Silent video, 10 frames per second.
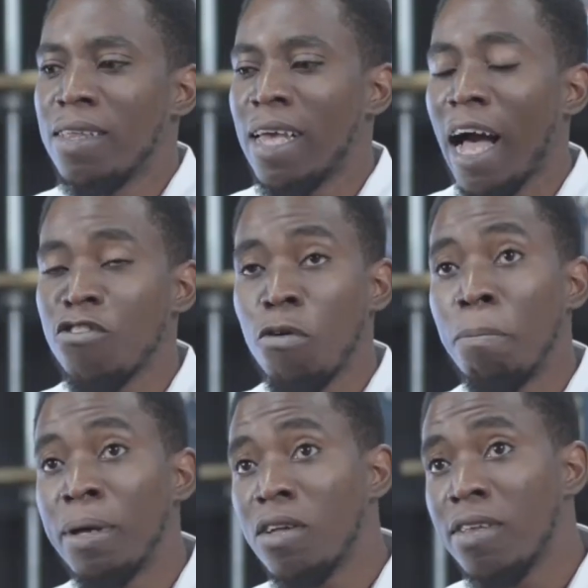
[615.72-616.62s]
actual
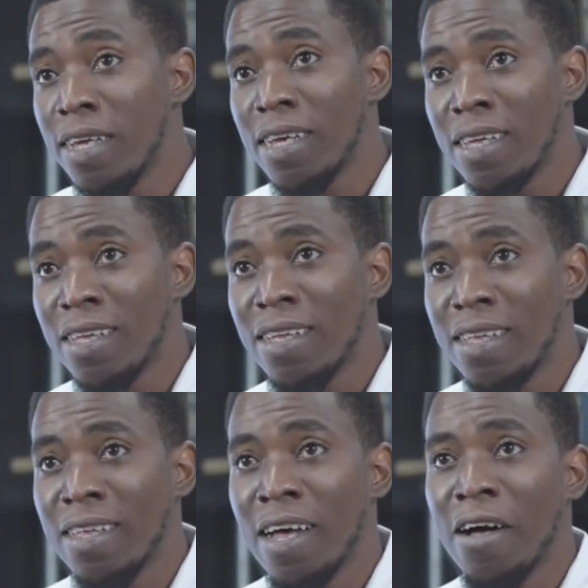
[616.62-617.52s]
building
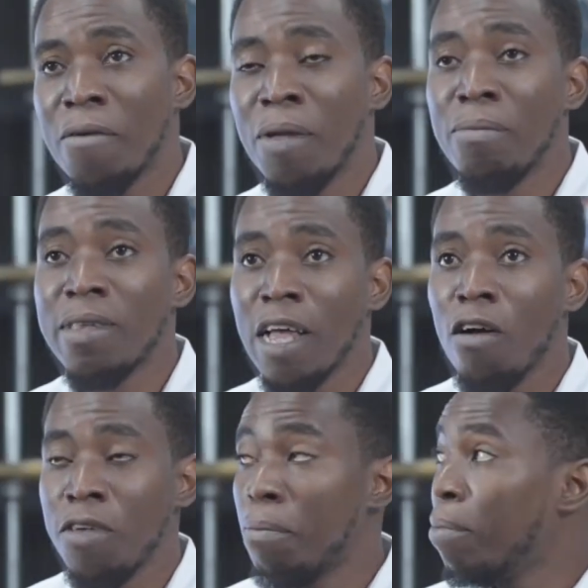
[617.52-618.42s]

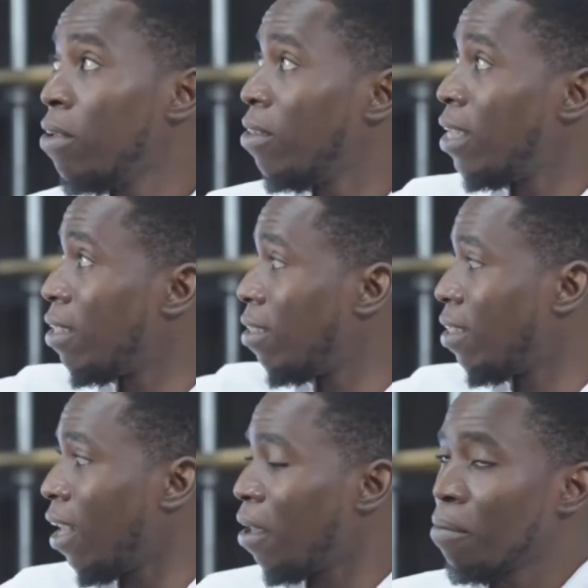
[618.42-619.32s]
himself. He built
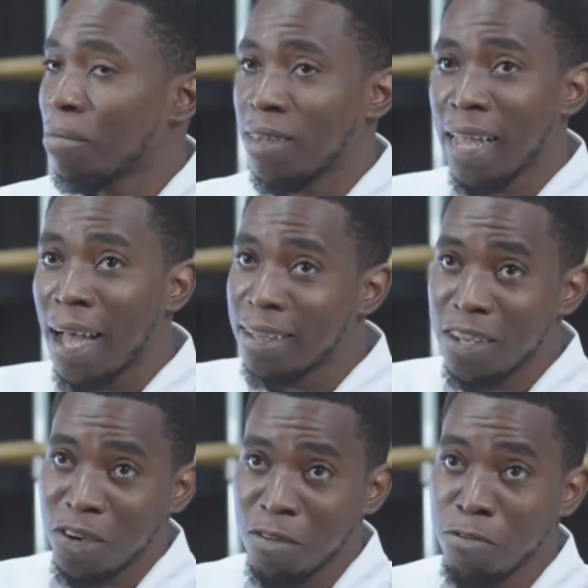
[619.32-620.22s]
this stand
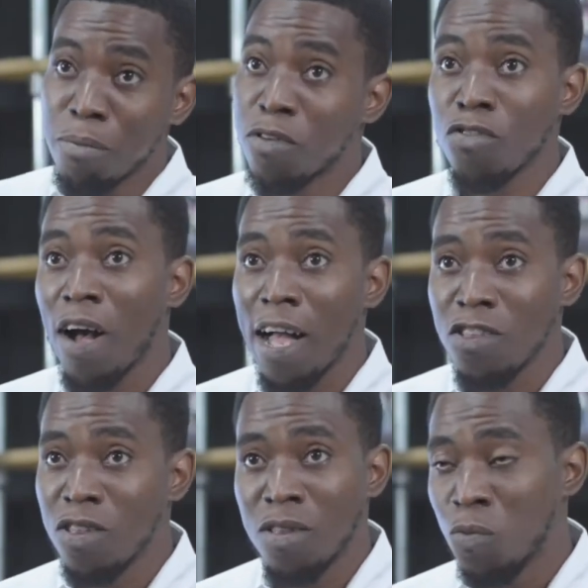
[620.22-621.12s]
here from
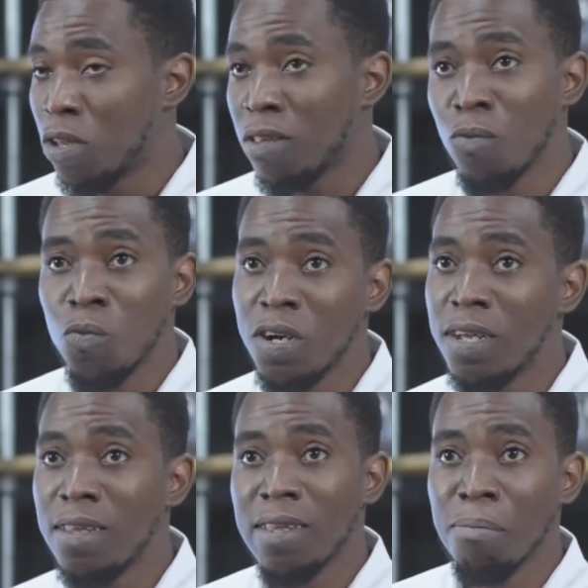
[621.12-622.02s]
scratch with some
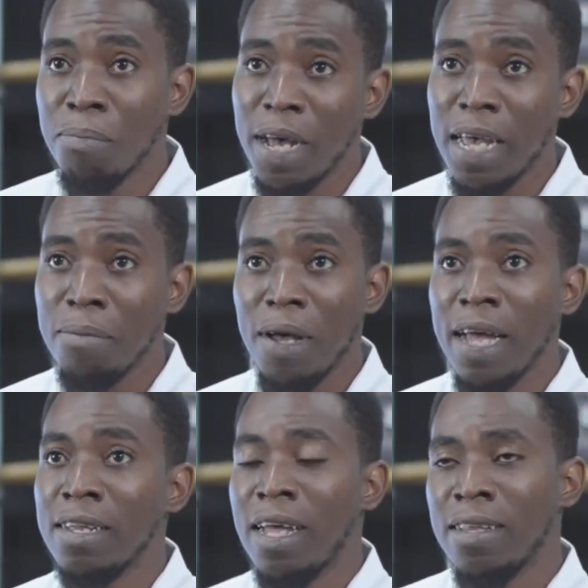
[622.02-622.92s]
wood, some pipe,
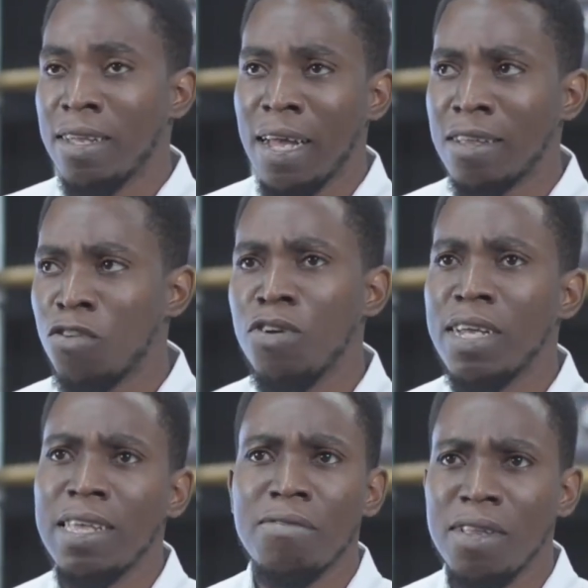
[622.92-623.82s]
and
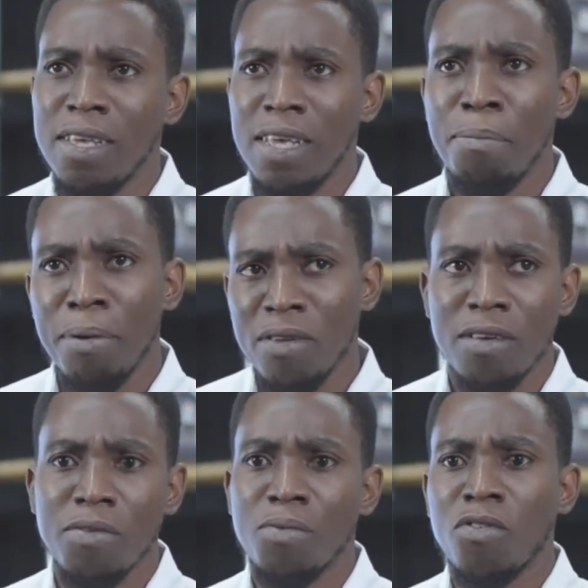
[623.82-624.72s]
creativity. He built
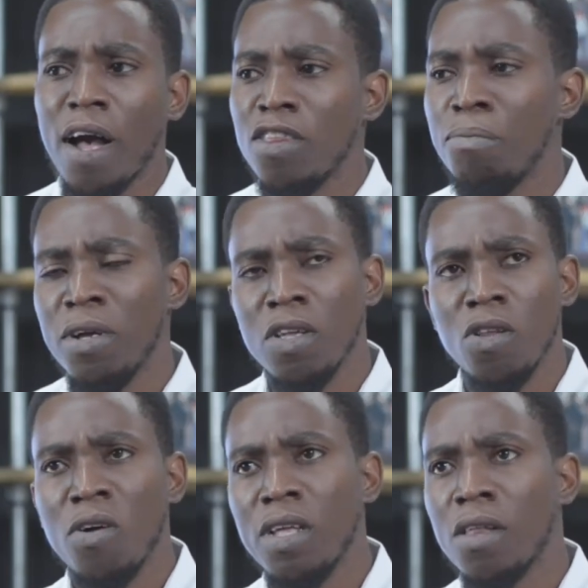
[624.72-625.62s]
it from scratch. He built a
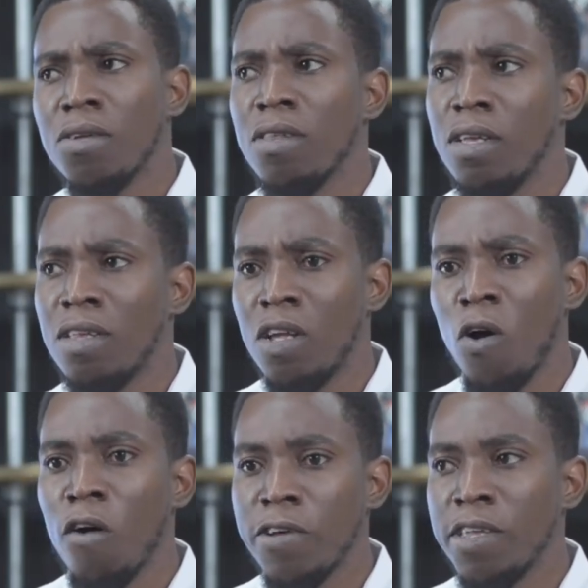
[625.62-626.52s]
lot of the other things in the
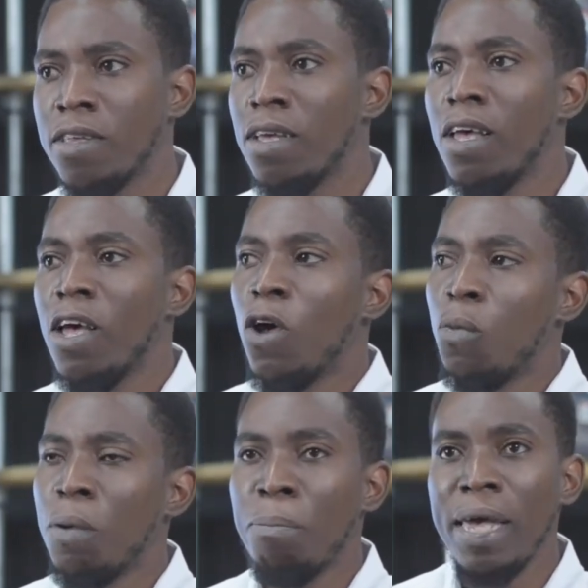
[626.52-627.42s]
office.
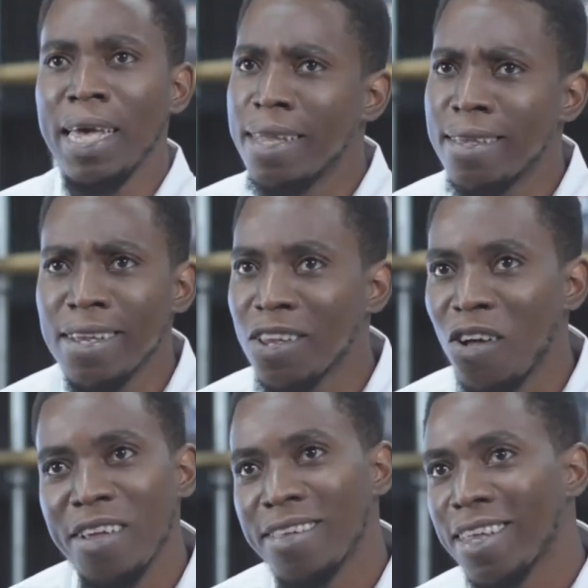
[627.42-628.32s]
We painted a
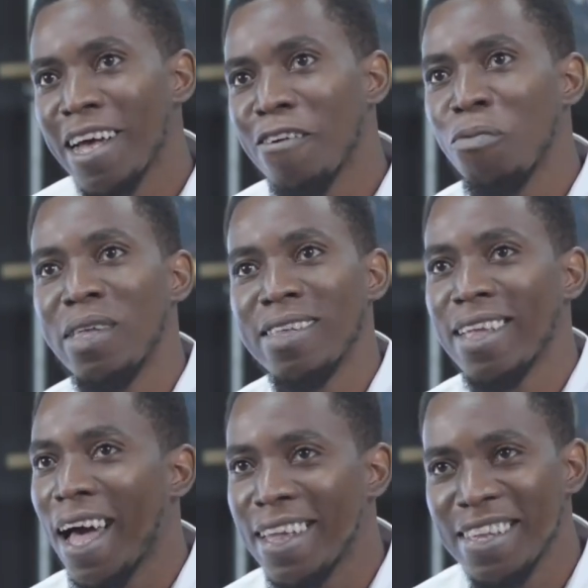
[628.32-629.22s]
lot of stuff. We
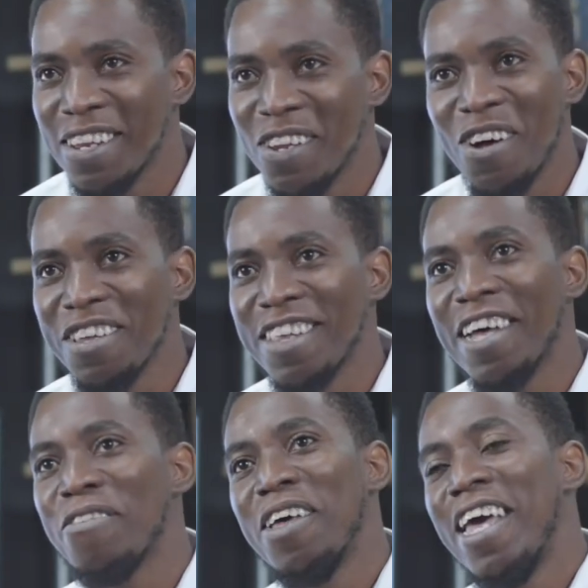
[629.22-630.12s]
sanded a lot of
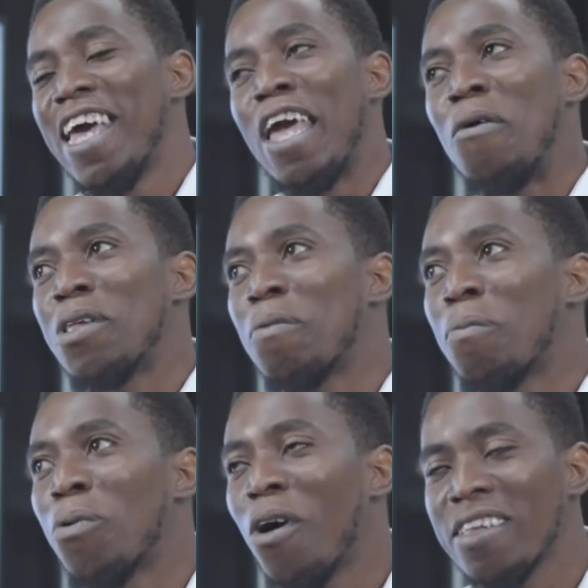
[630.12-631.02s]
stuff. It was a
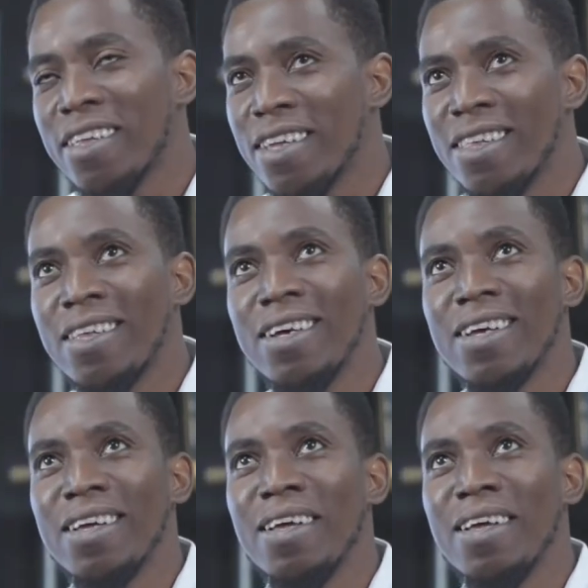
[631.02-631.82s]
process. It took